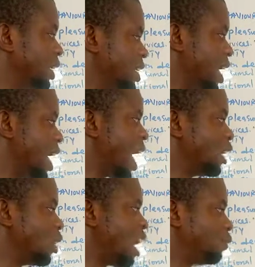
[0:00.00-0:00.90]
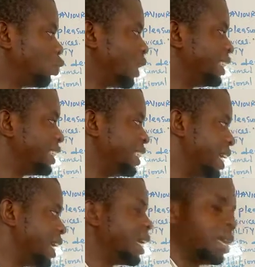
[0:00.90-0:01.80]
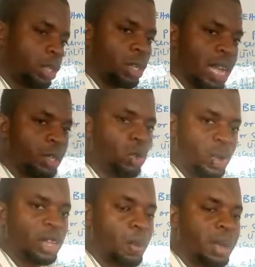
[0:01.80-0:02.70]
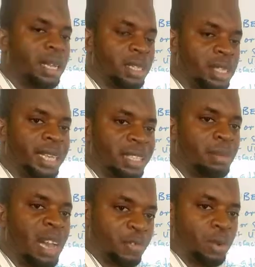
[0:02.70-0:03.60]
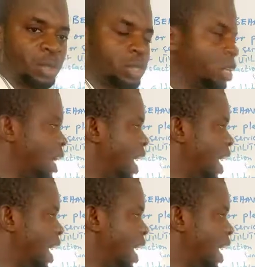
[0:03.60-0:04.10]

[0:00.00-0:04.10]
here and you have 20 here, you can know where your examiner falls.